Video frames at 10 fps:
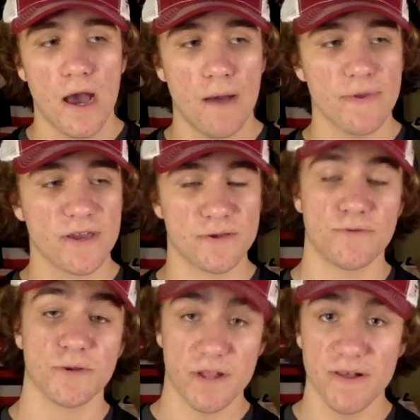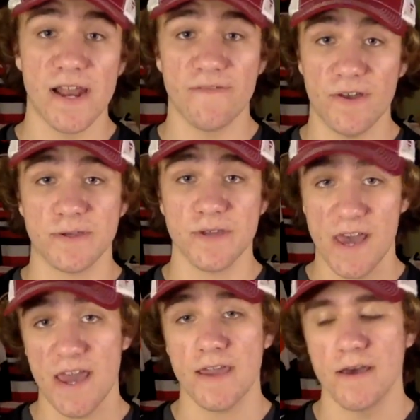because there isn't a lot of us,
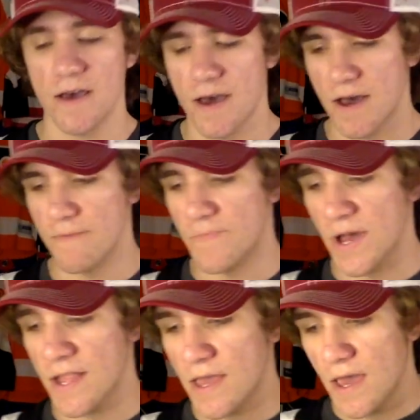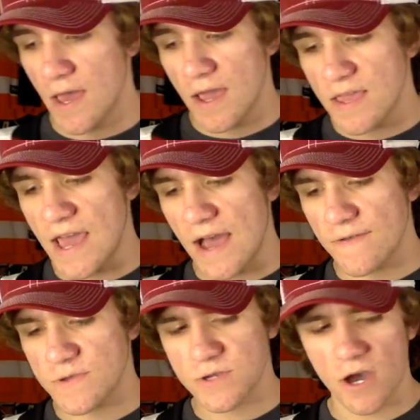A. But yeah,
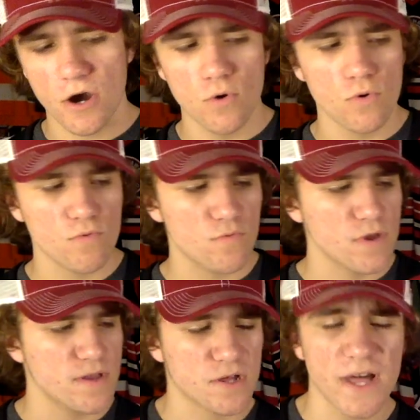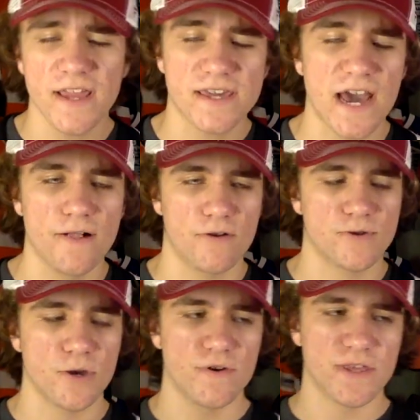so Clayton Keller,
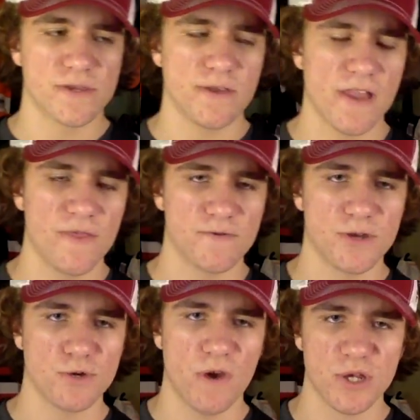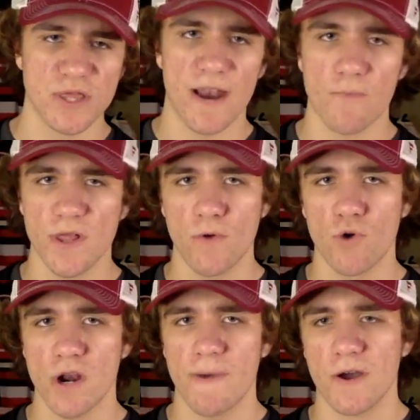too, and this is another situation that I'm really
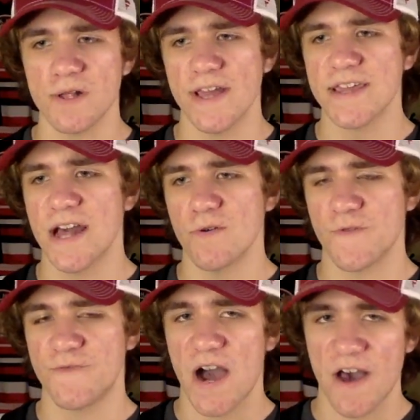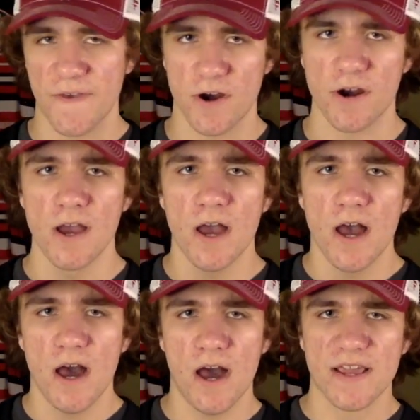worried about. Clayton Keller's father
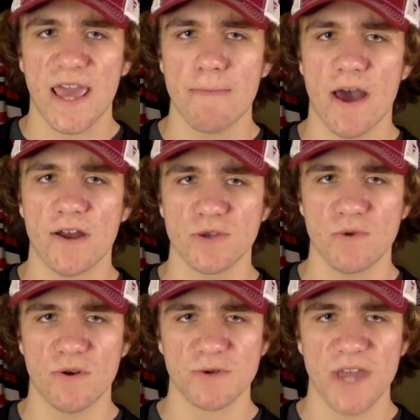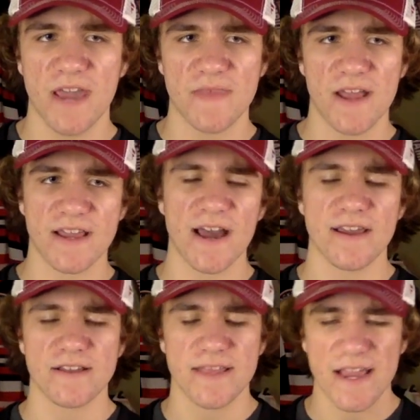came out on Twitter saying
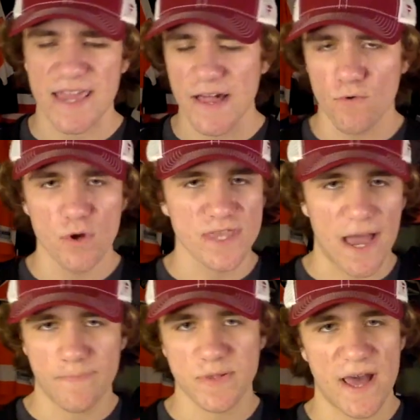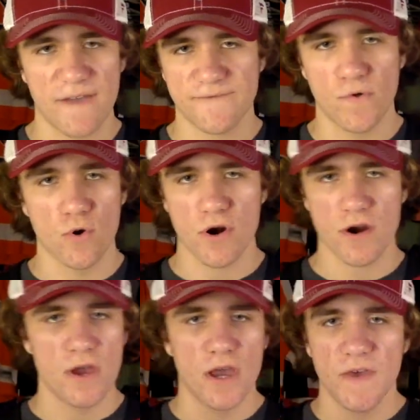that Keller will not play
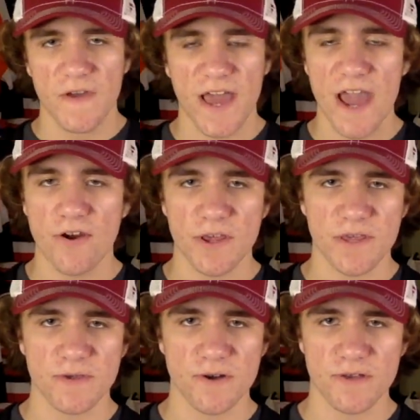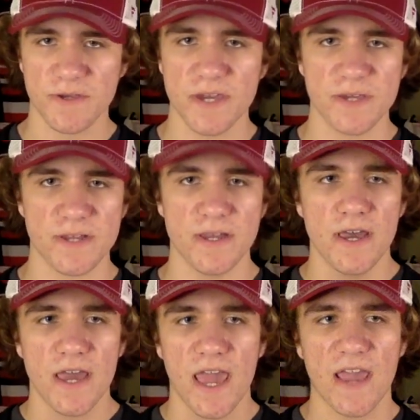for the Coyotes to start the season,
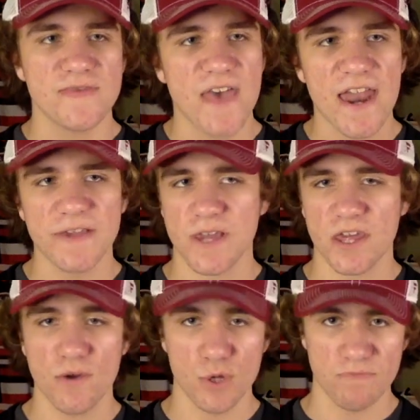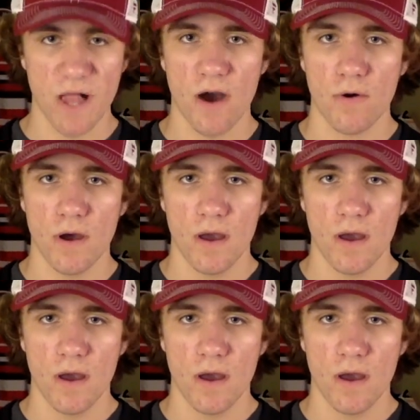and that is a huge blow.